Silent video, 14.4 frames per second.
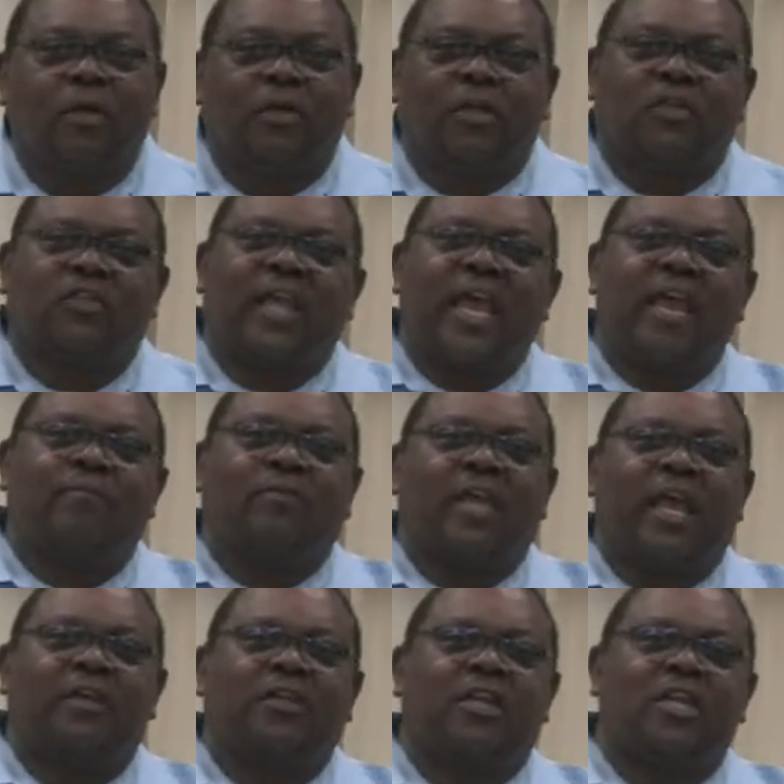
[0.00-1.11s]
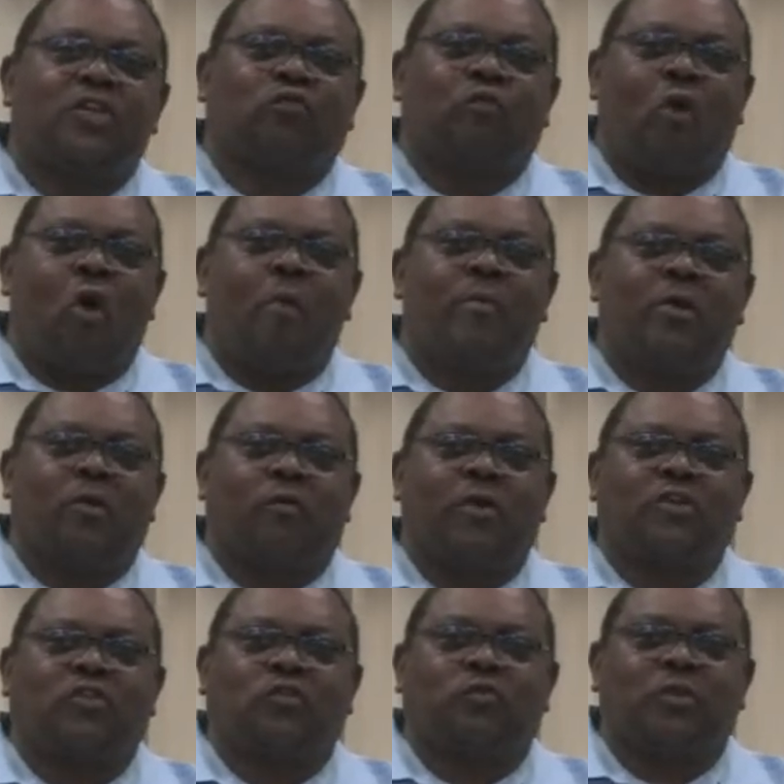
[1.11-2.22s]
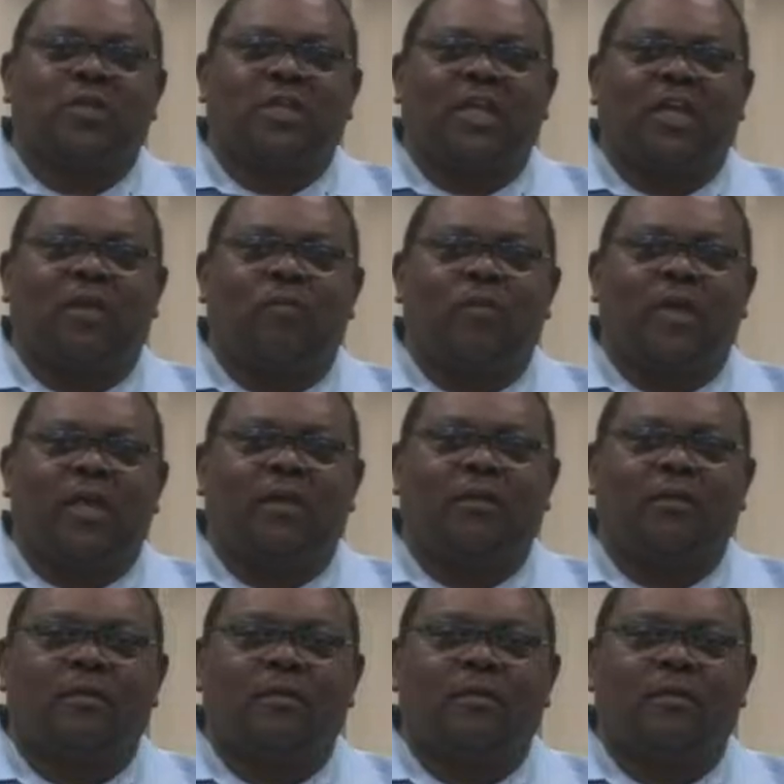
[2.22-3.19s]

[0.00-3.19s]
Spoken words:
The same thing that these Roman Christians were dealing with,